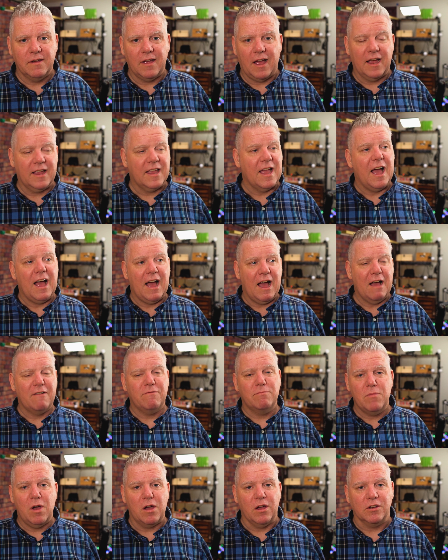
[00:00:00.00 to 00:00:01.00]
I can't
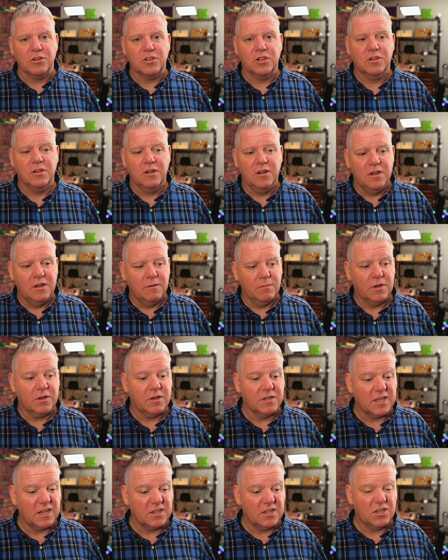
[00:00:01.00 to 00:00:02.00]
have much
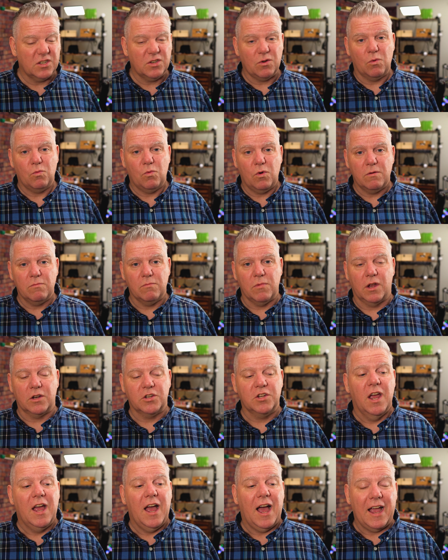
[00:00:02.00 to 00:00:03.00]
because I just don't want
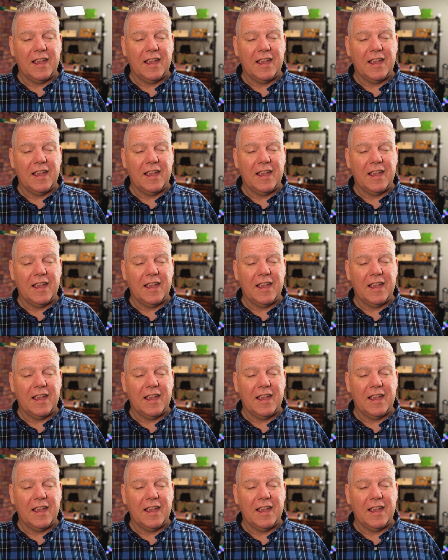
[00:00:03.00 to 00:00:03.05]
much.